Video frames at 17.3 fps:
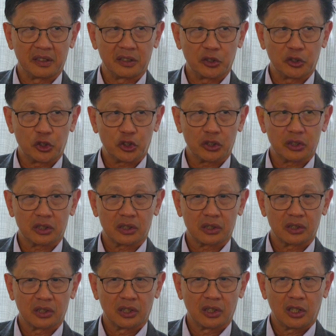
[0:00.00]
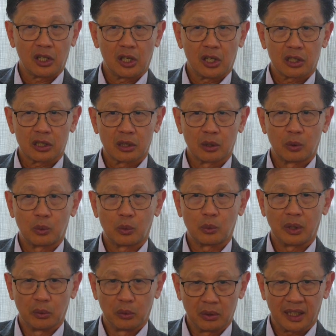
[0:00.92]
the uterus. So
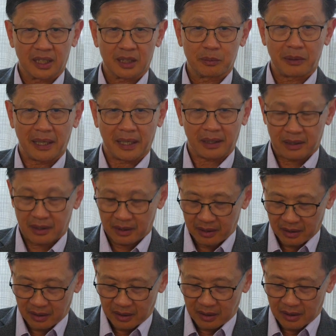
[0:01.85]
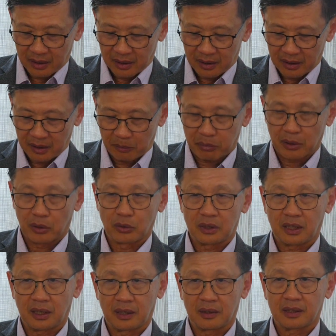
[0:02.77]
we would expect the
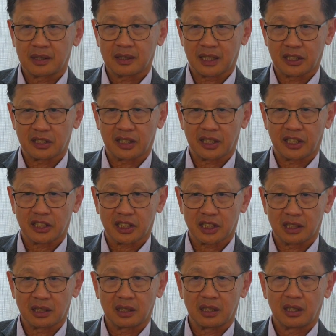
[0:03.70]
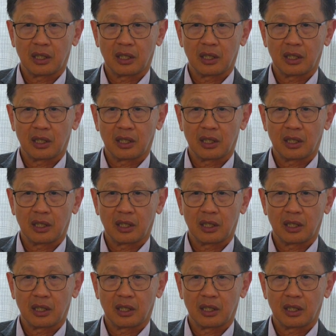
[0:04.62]
bloating sensation